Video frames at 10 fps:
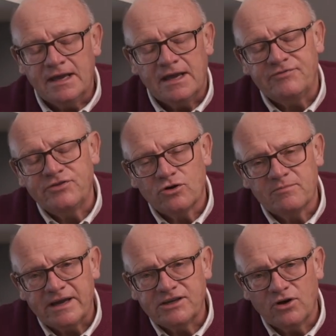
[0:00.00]
If you're a
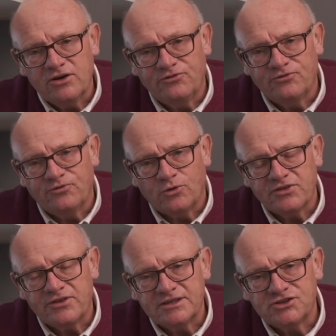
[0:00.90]
micro
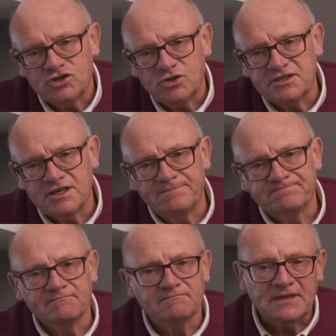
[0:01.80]
four-thirds shooter,
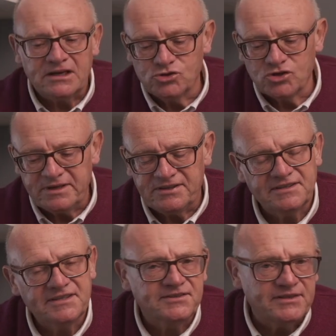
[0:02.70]
you should be
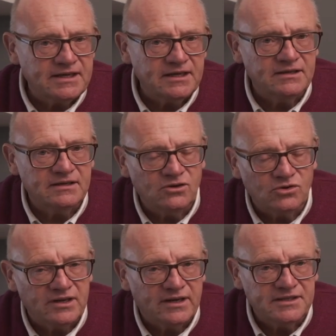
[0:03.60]
thinking along
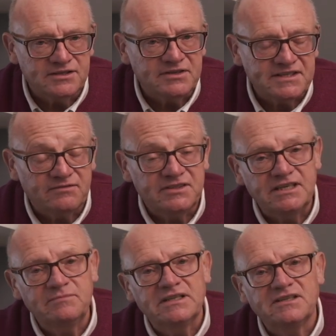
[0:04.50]
the lines of a
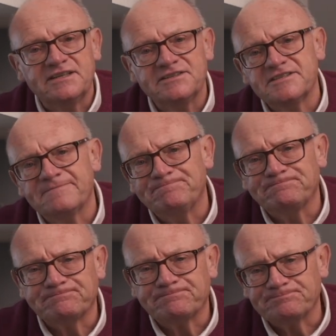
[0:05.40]
17mm lens.
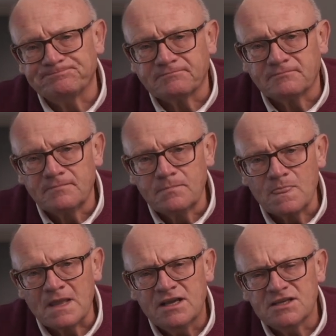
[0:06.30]

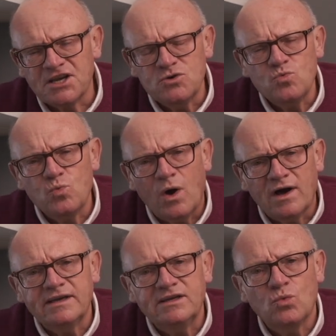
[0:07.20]
So
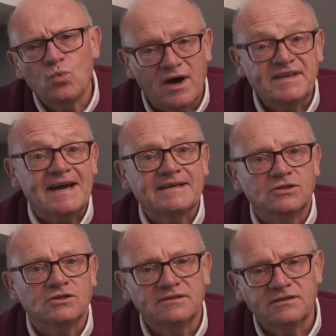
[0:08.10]
why wide
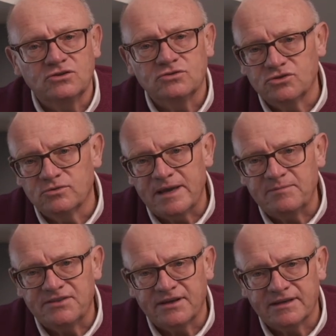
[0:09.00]
angle, you're, you're maybe
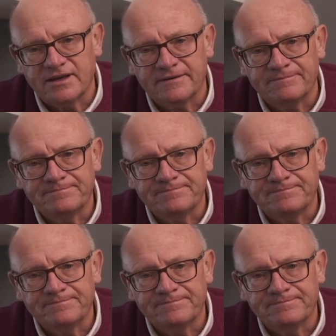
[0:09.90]
thinking?